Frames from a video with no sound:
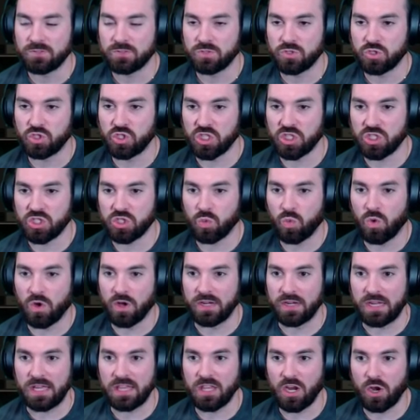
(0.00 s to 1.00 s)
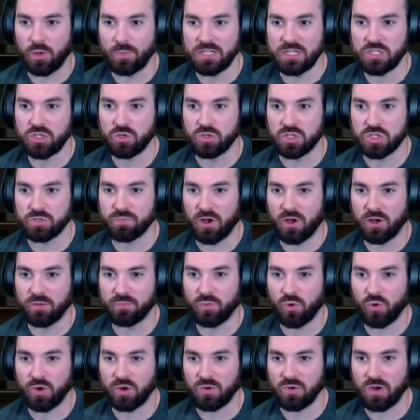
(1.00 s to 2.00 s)
Just one, and then I'll meet you at spawn
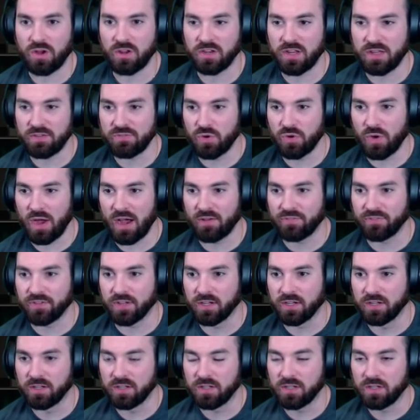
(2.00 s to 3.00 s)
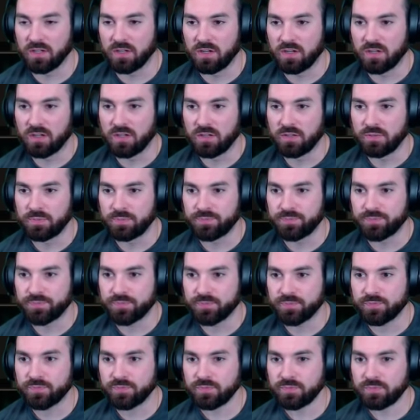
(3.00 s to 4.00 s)
point rendezvous alpha.
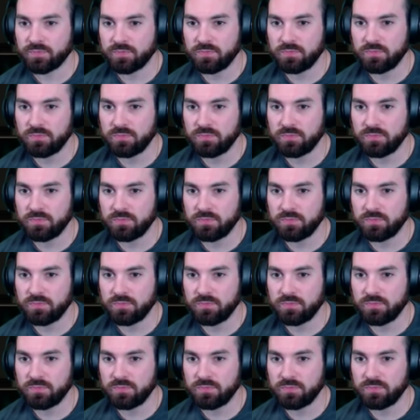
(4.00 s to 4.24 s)
Okay.